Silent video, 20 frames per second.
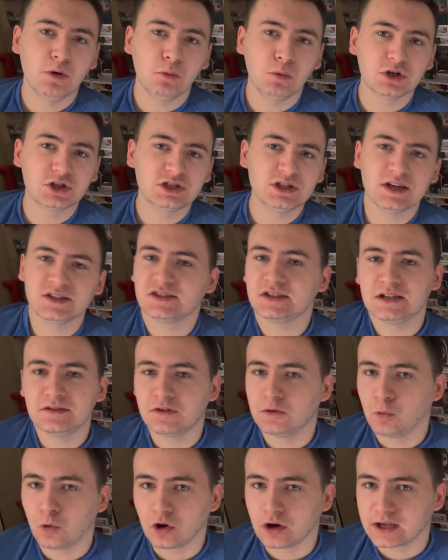which doesn't
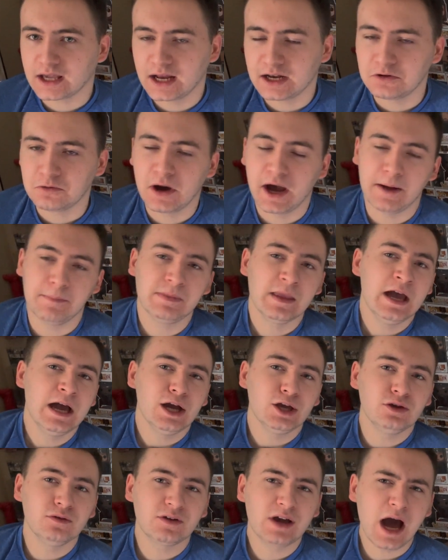even work anyway.
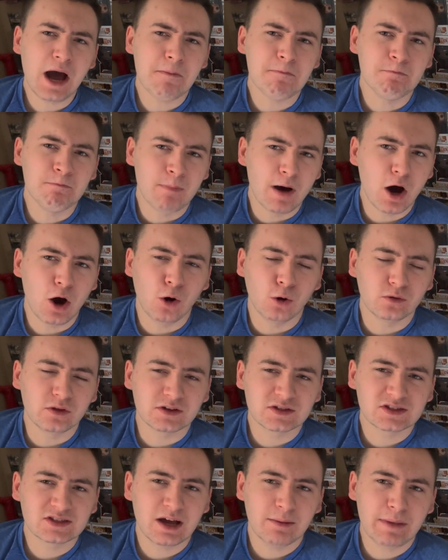You've got Mo
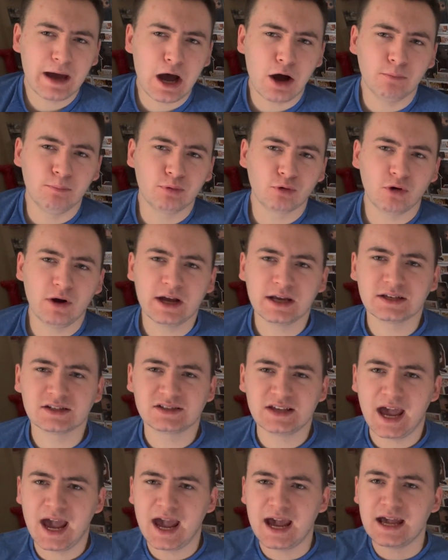that somehow
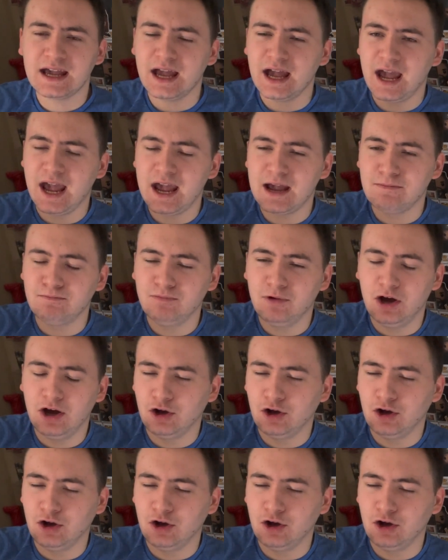brings a